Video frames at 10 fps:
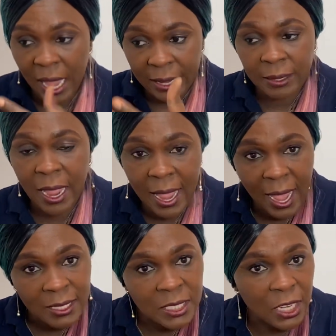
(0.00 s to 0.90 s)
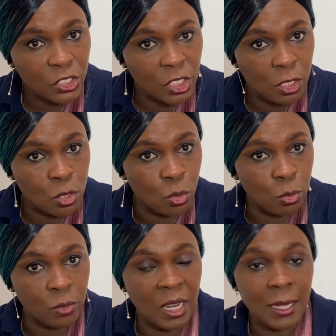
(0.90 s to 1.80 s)
I attached it
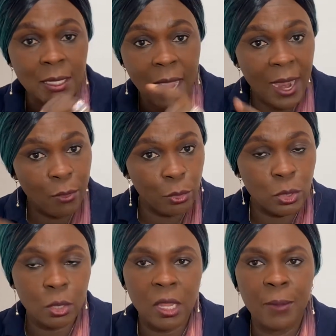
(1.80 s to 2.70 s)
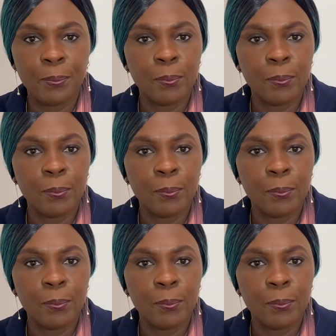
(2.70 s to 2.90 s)
to the letter I wrote to them.